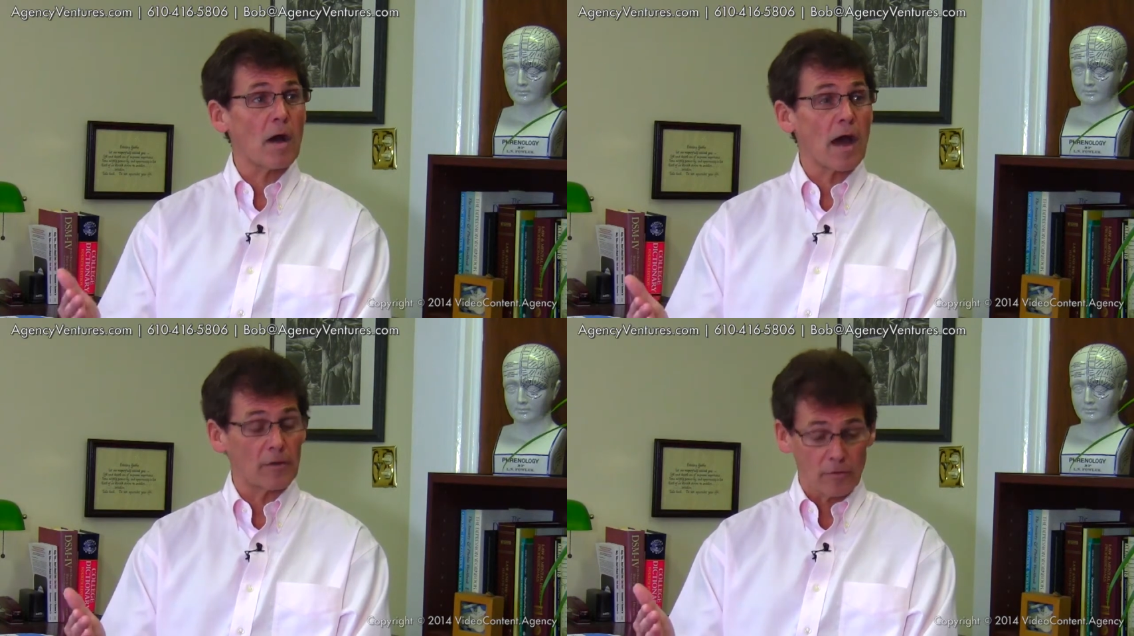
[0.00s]

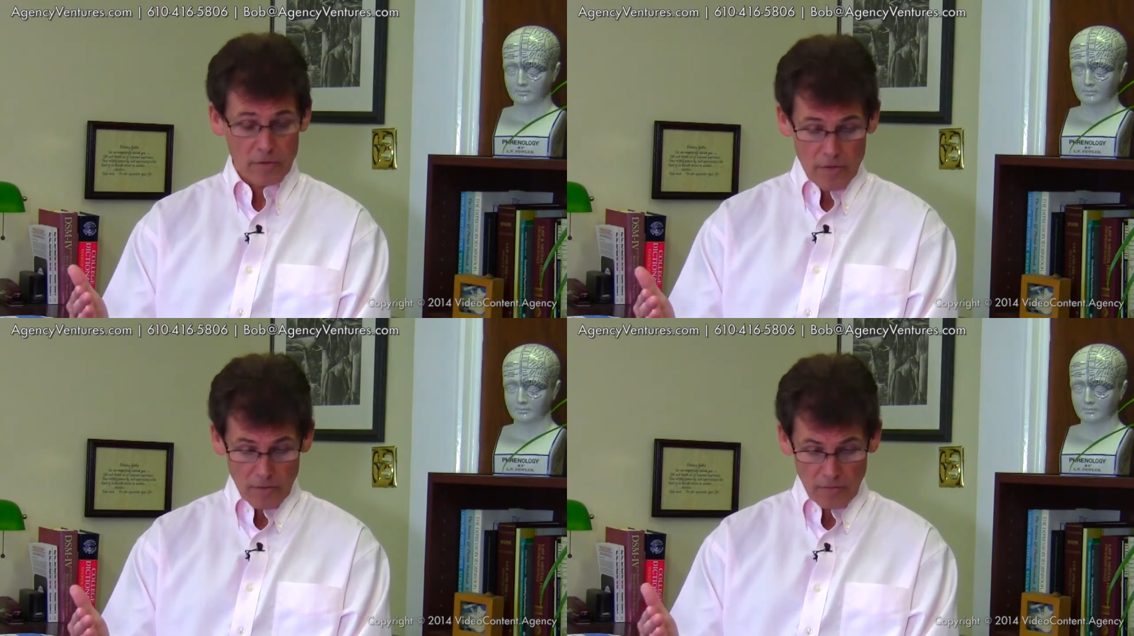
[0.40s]
Speaker 1: model,
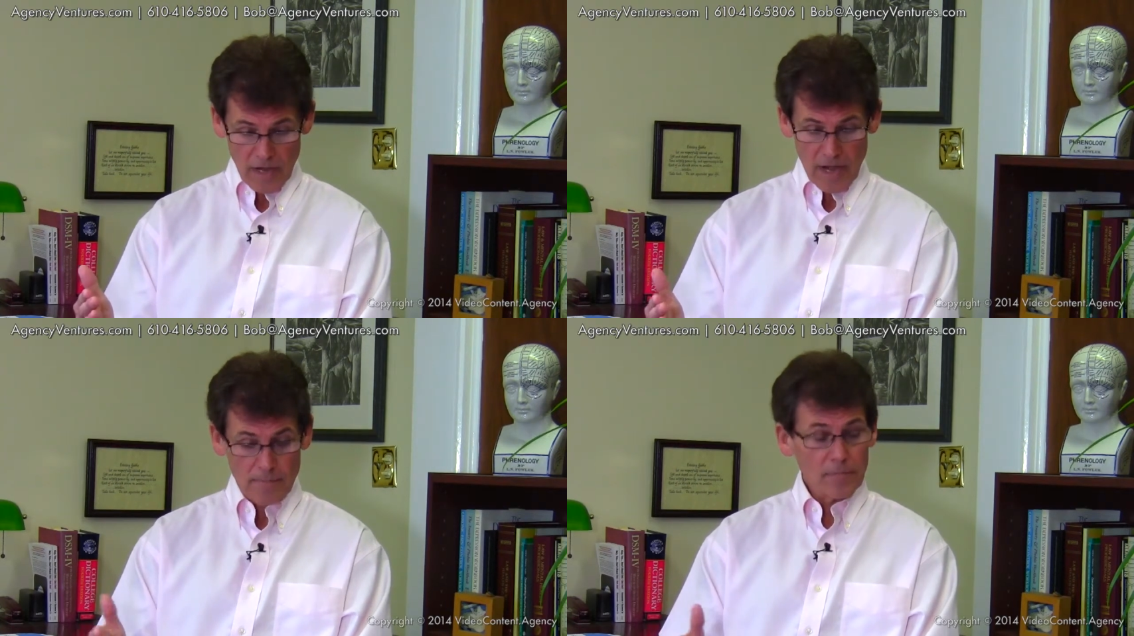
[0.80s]

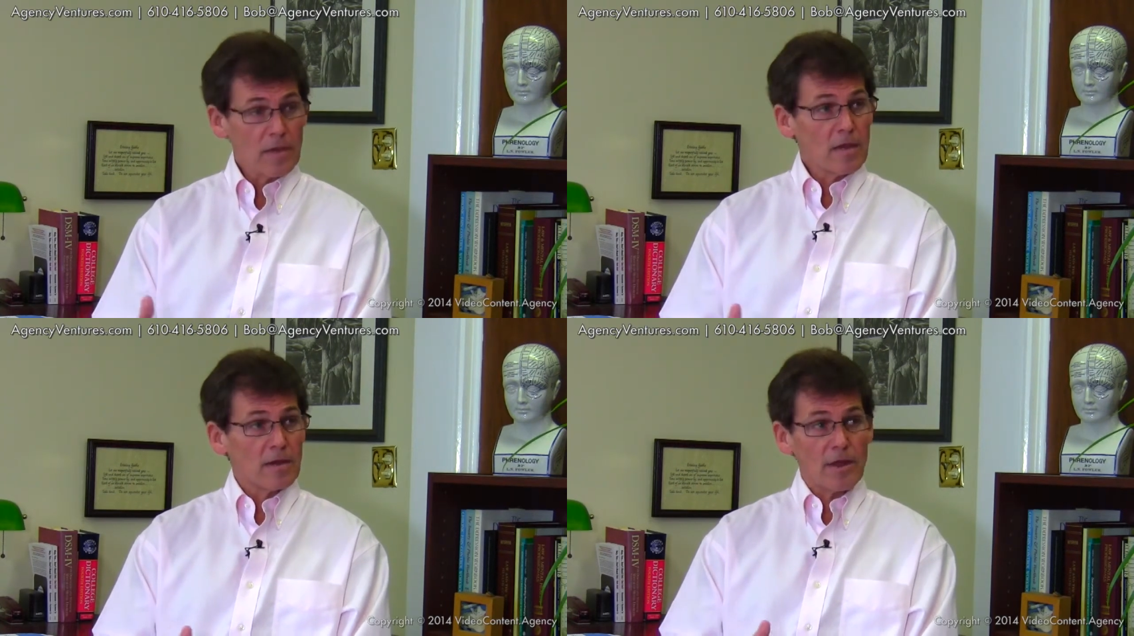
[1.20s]
okay?
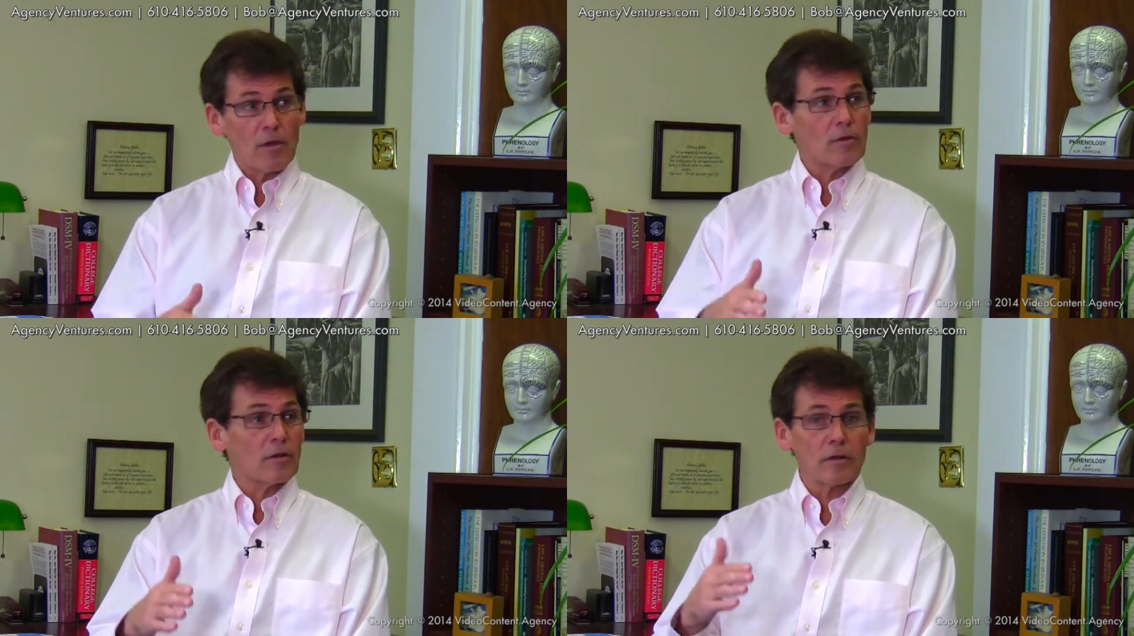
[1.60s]

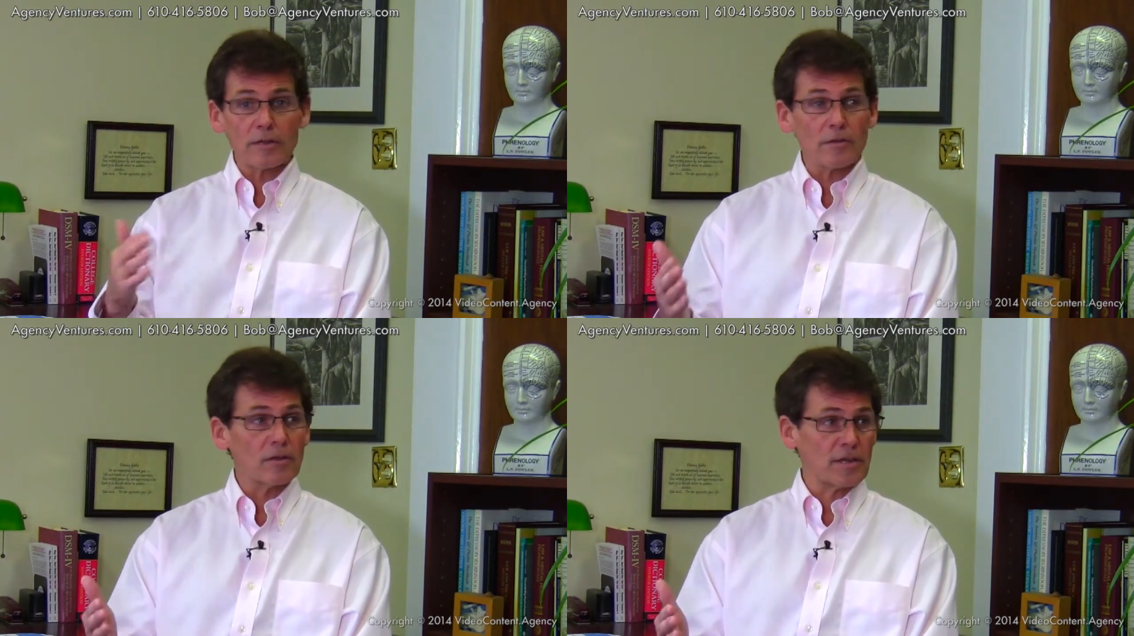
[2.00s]
Now,
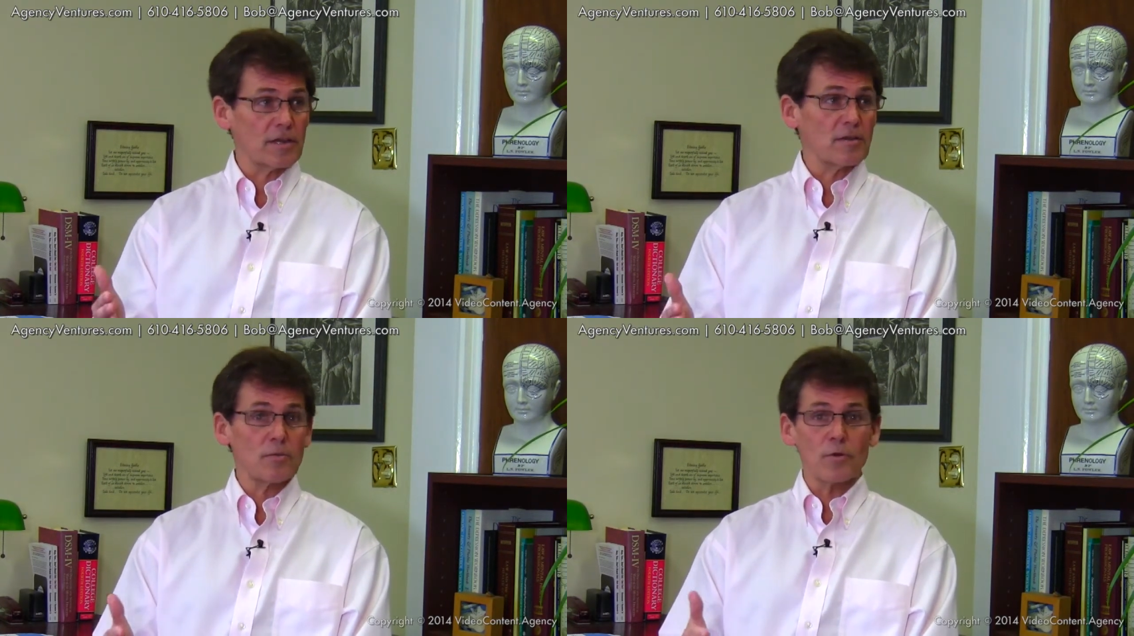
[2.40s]

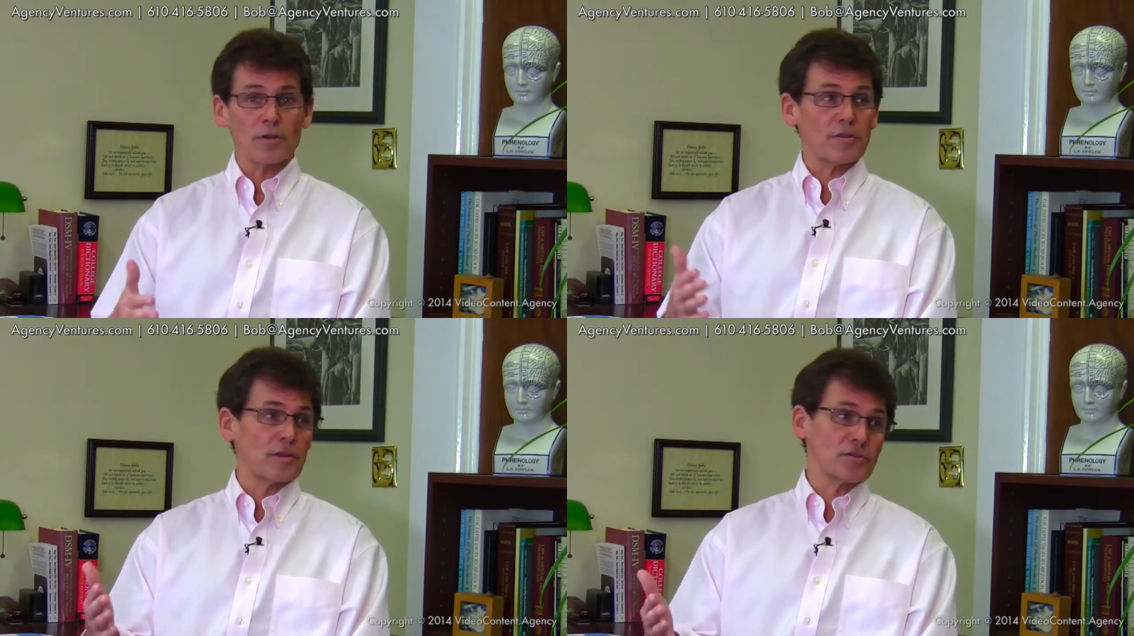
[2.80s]
clearly,
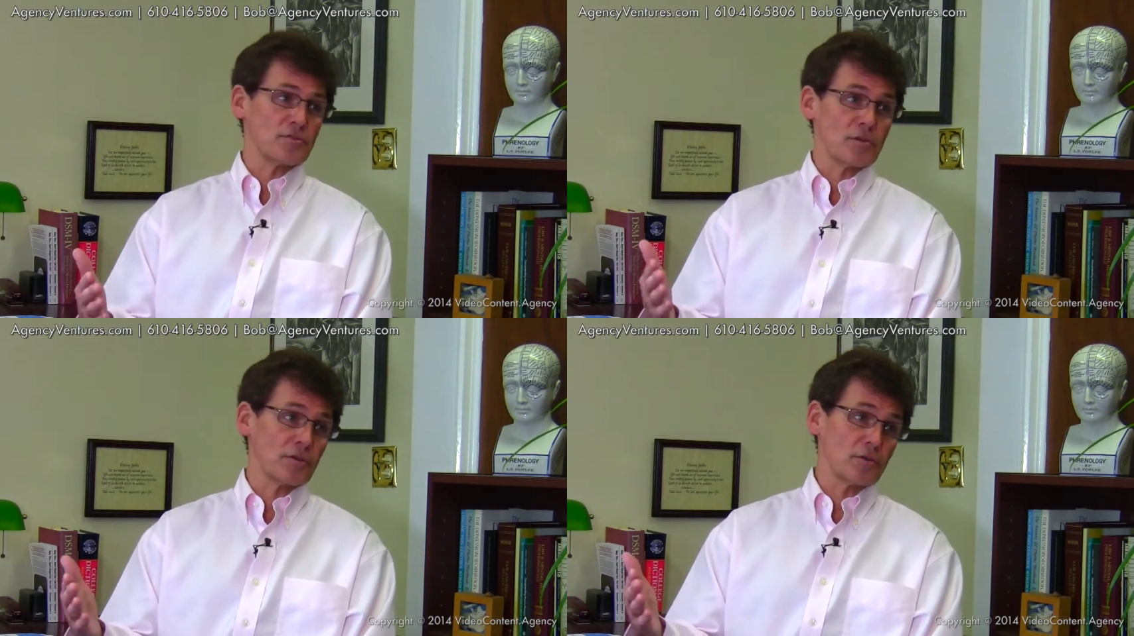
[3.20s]
one of the things
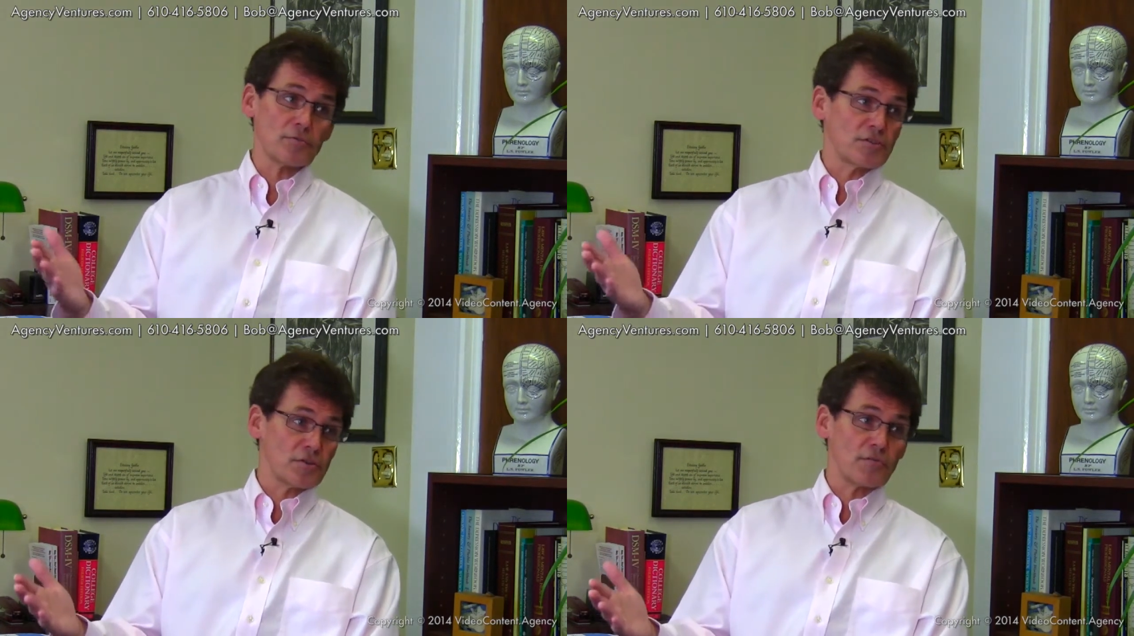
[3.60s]
you can
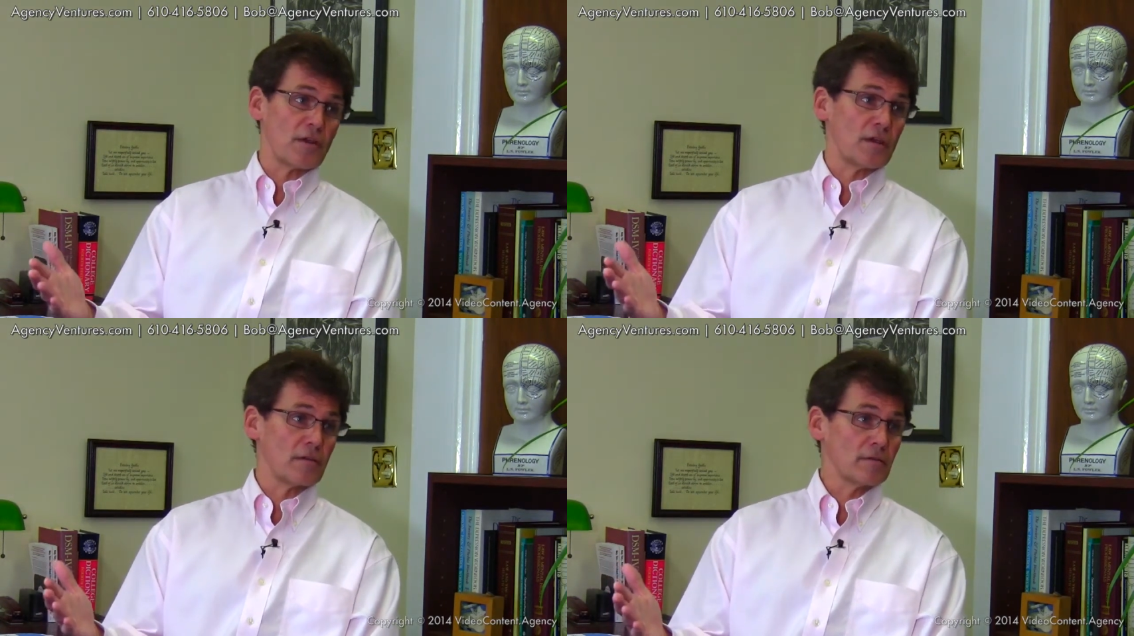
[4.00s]
do is
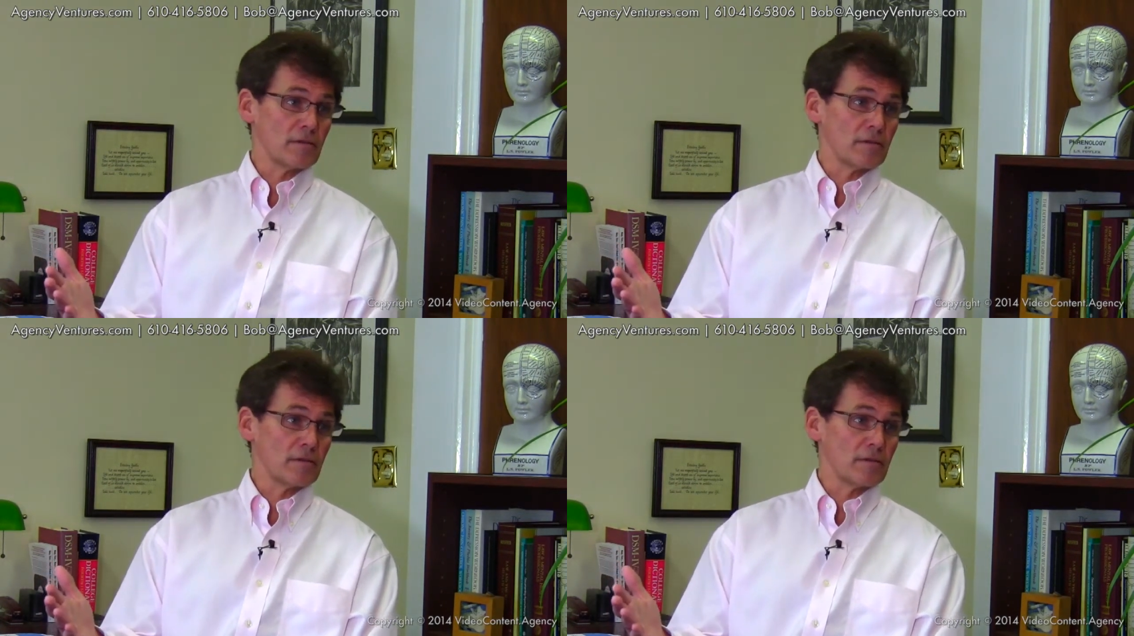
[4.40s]
survey,